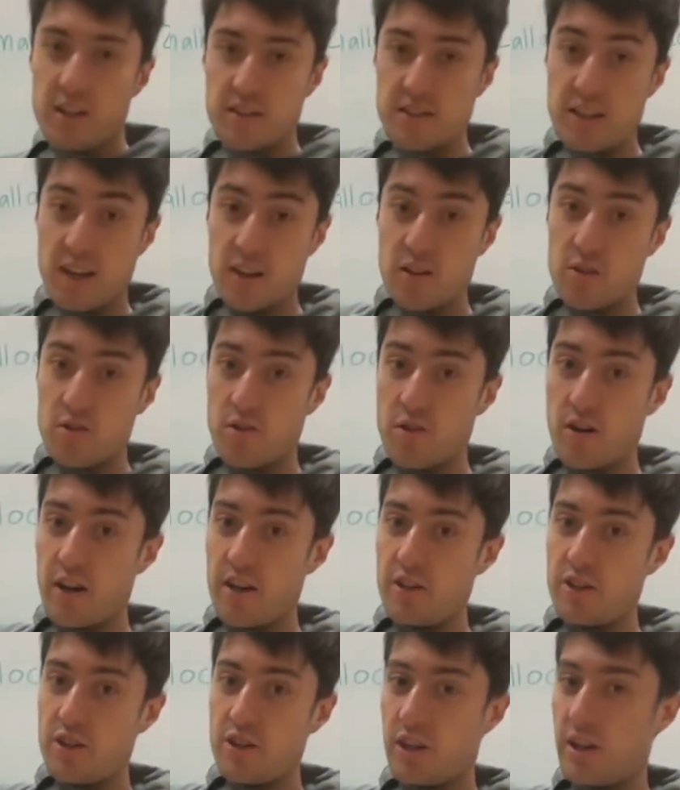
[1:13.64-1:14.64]

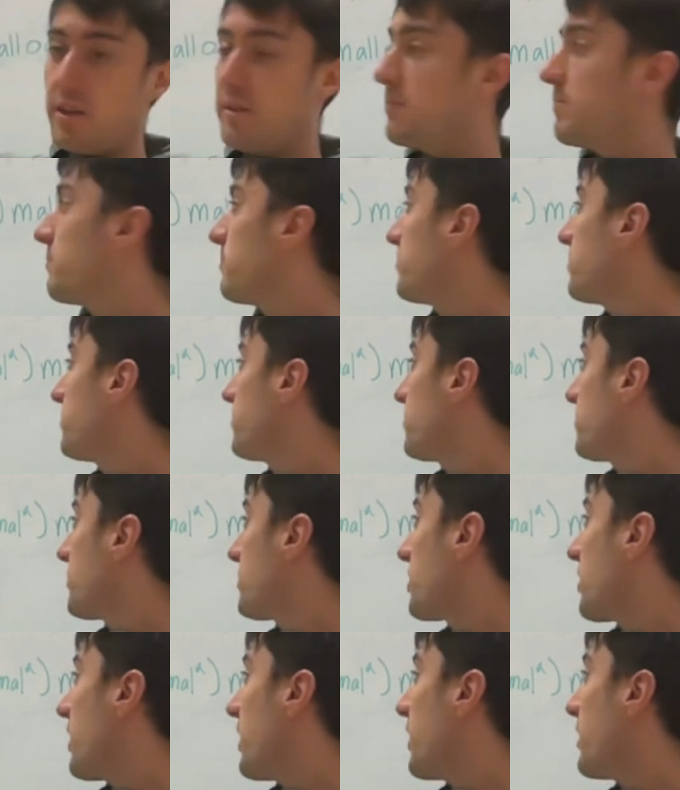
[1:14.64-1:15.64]
declaration,
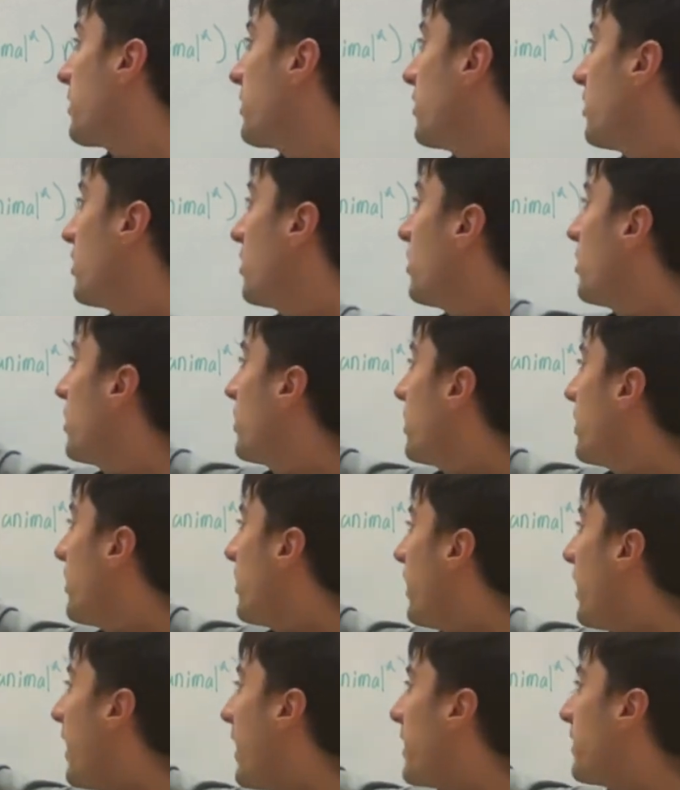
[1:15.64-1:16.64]
okay,
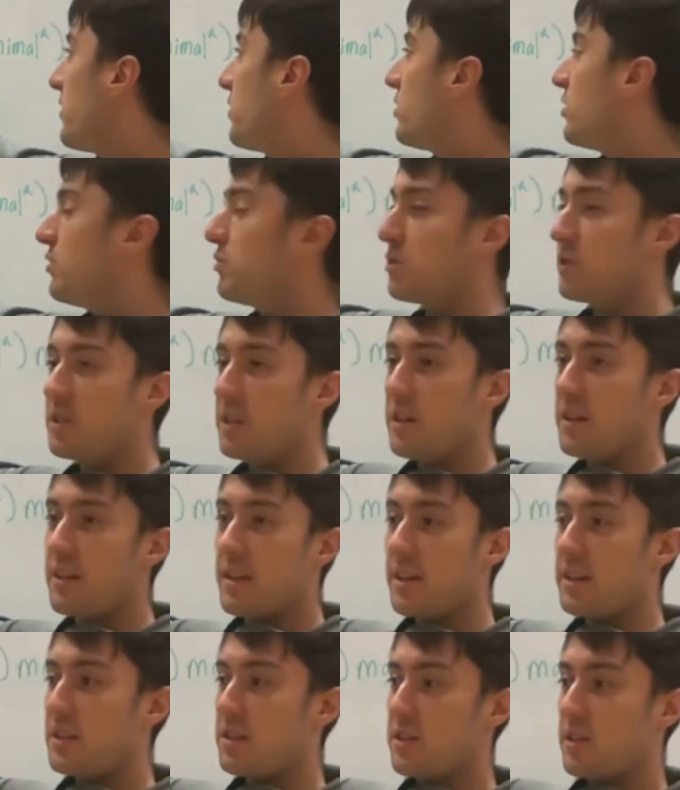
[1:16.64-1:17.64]
and you see
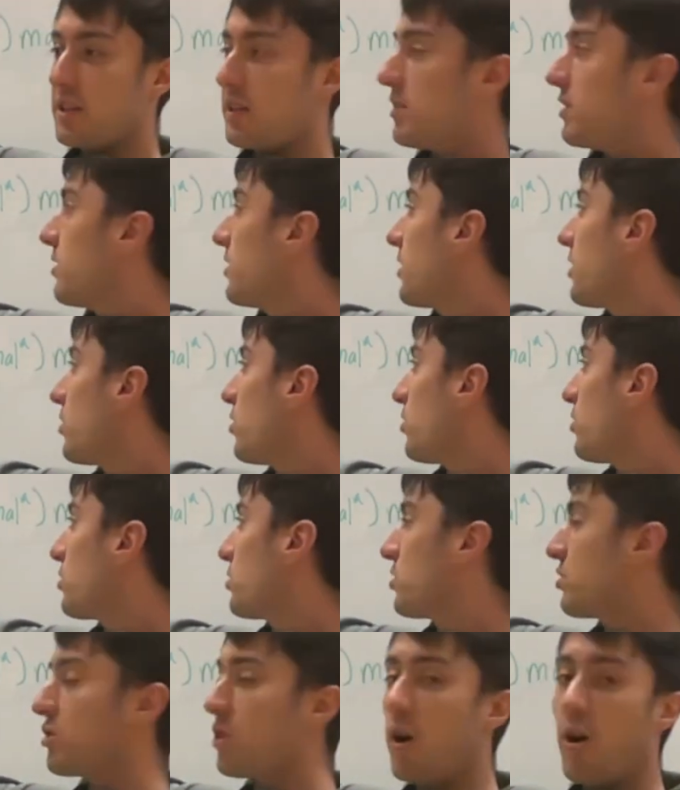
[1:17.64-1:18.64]
this little
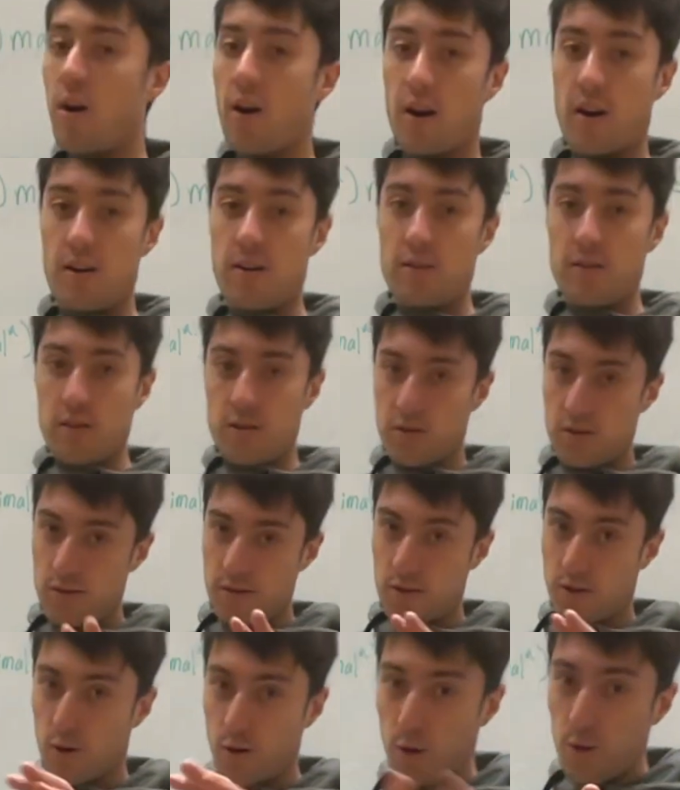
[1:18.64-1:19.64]
star,
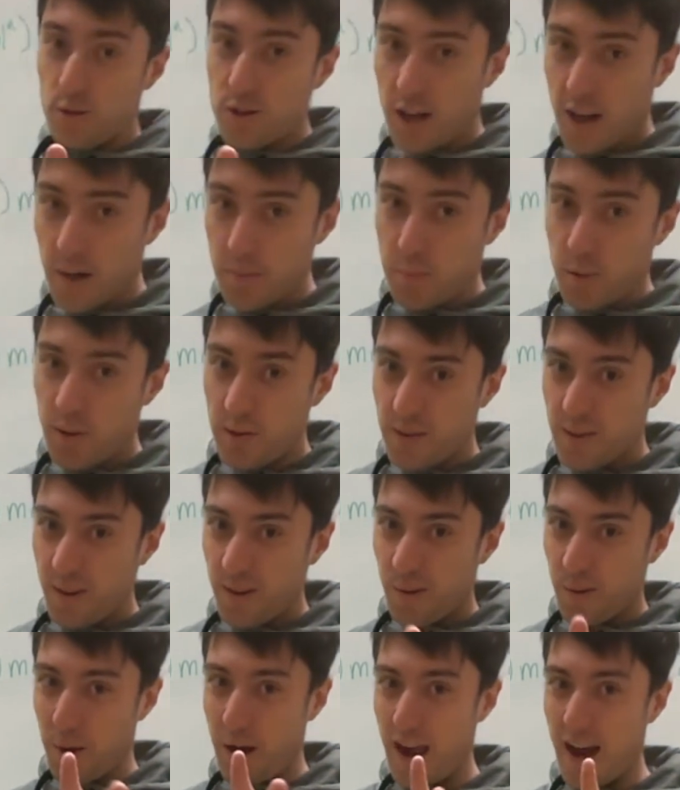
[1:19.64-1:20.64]
hold up.
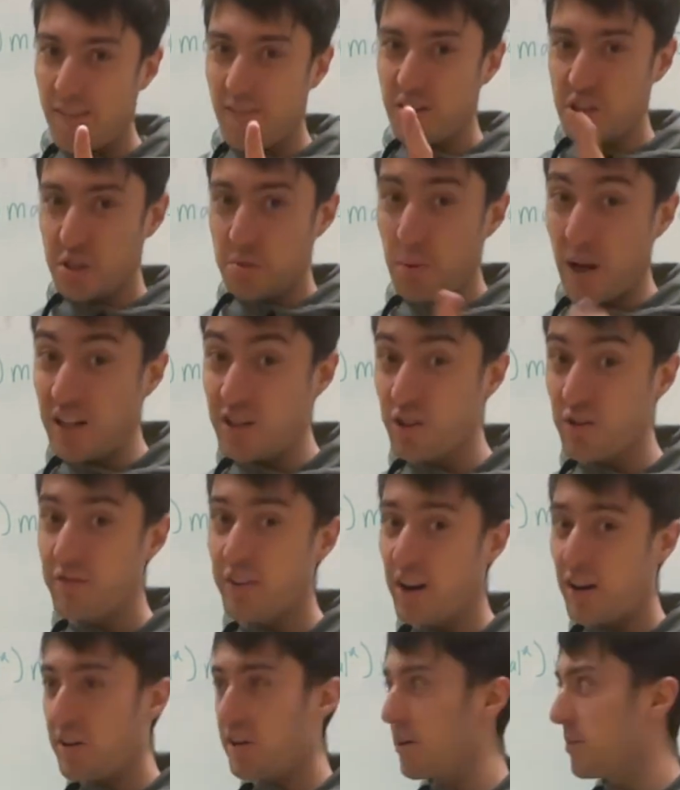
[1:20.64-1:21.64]
We have a special
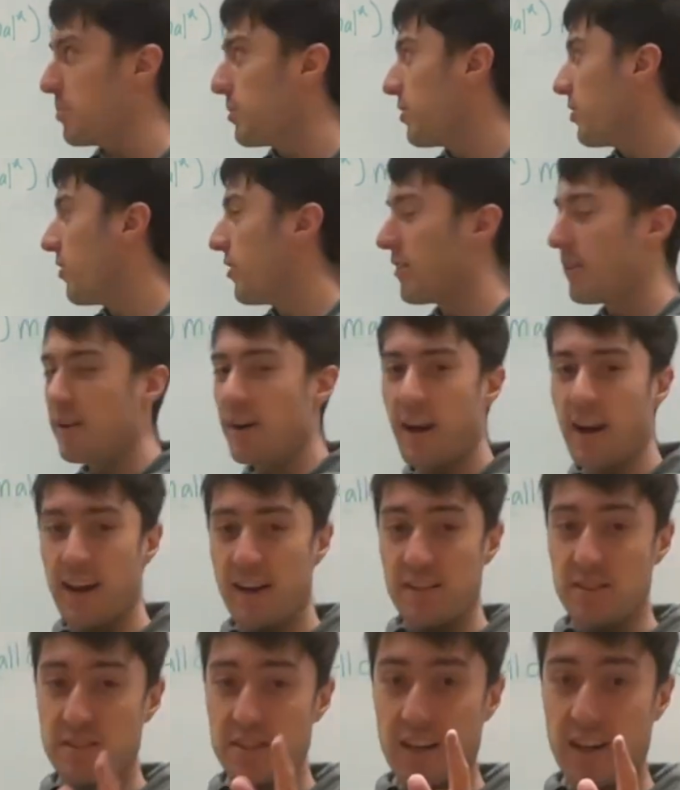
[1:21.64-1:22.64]
variable on our
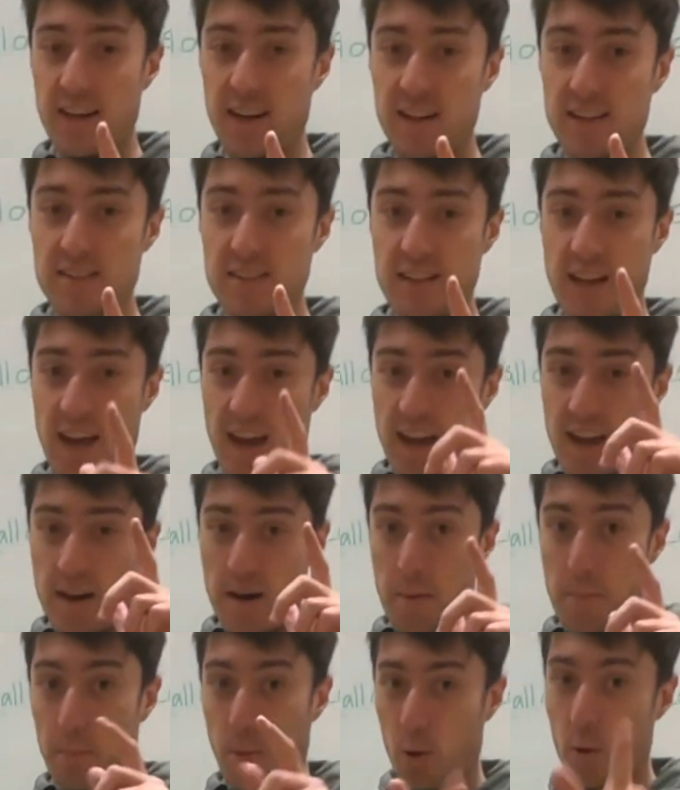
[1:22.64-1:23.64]
hands. It is a
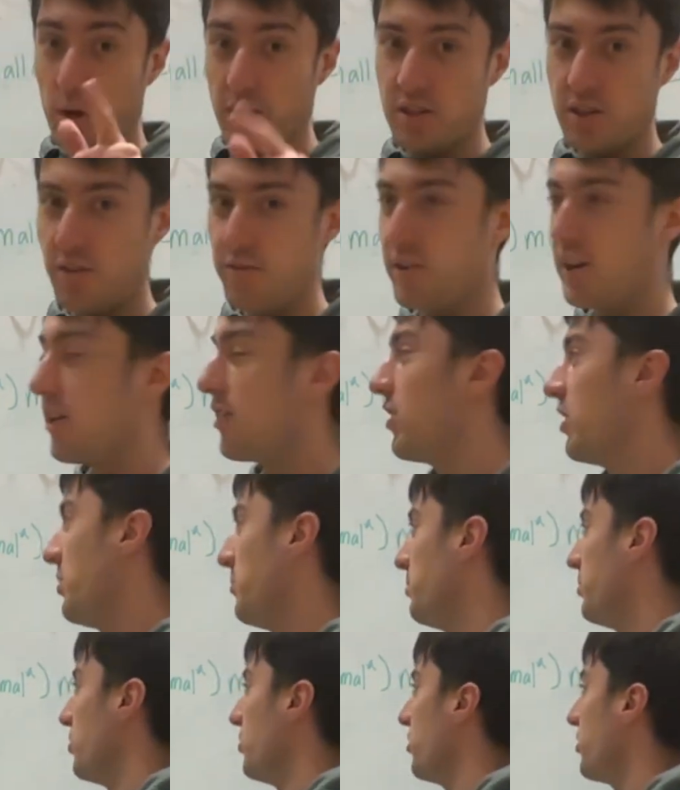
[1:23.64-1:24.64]
pointer
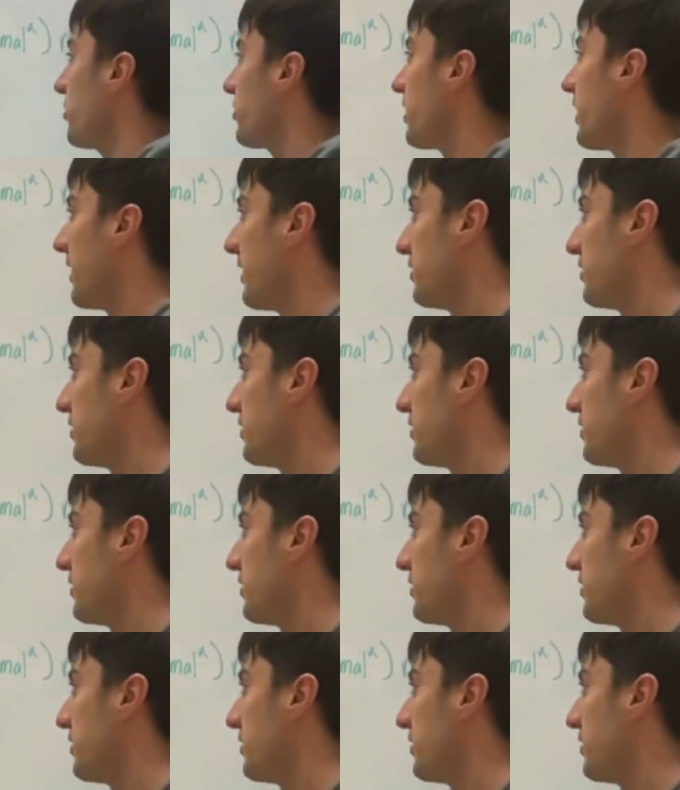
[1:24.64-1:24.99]
variable. Okay,